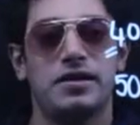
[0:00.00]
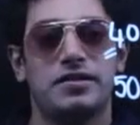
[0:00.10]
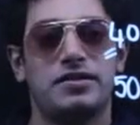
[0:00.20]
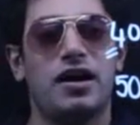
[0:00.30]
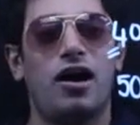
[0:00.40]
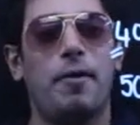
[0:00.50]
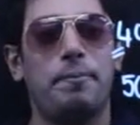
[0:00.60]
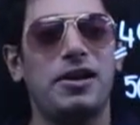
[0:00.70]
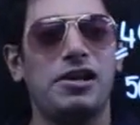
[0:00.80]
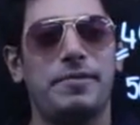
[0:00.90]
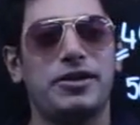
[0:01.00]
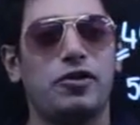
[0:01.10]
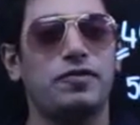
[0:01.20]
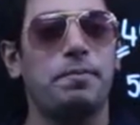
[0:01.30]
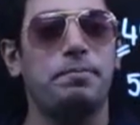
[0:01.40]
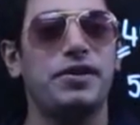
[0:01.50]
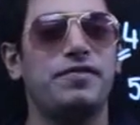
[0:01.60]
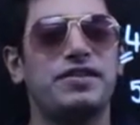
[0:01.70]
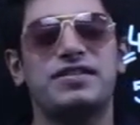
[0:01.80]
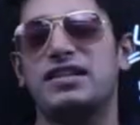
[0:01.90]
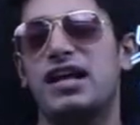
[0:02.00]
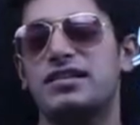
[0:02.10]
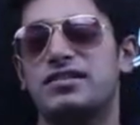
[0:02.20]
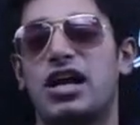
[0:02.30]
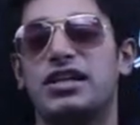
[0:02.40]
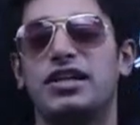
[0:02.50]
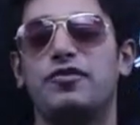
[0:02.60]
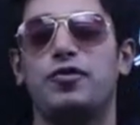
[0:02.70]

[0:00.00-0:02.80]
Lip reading: The upper limit of the previous class starting